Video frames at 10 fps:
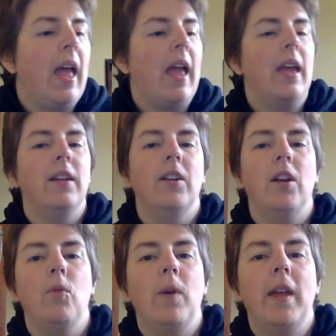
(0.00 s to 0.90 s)
and
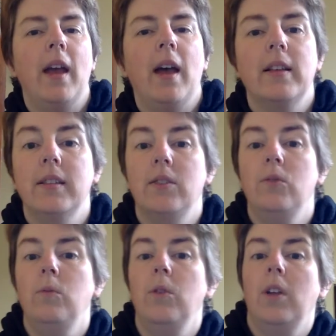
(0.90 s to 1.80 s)
we are
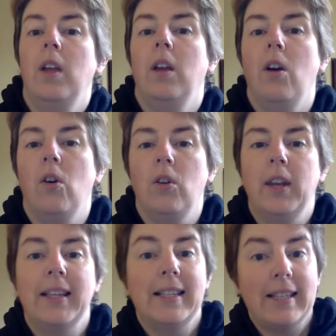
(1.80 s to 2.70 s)
still working on
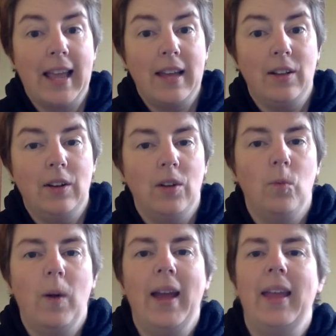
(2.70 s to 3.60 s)
Sail
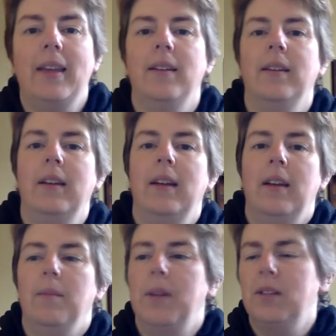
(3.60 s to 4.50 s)
Away.
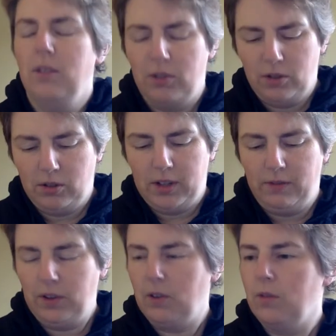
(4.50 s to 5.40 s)
But it's not too
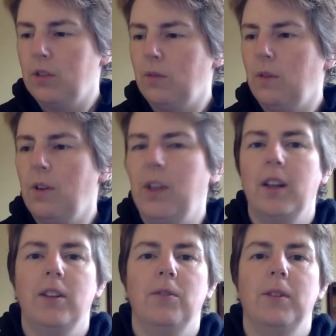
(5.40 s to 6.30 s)
difficult, so we're only
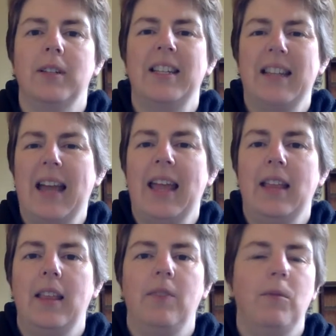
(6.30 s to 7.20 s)
going to do it today
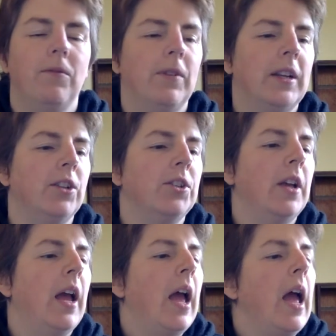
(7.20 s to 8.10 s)
and then we'll finish.
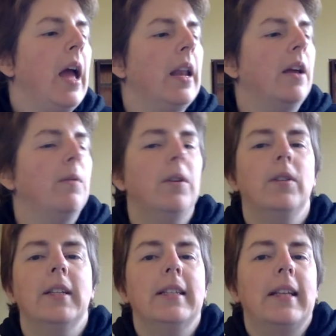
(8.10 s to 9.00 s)
Now, we
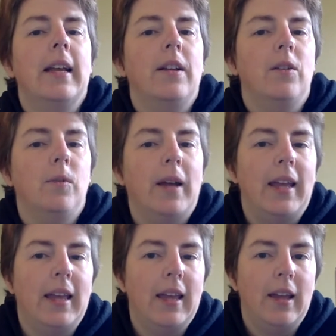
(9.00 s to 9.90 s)
looked at Sail
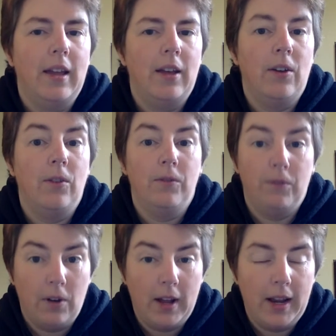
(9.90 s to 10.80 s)
Away on
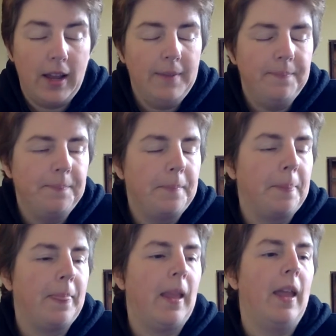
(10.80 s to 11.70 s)
Friday
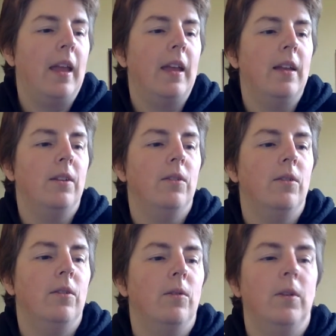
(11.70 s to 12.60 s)
and
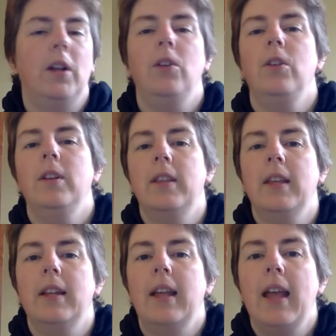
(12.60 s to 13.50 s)
we learned
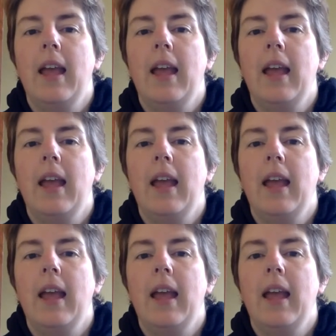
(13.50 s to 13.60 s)
that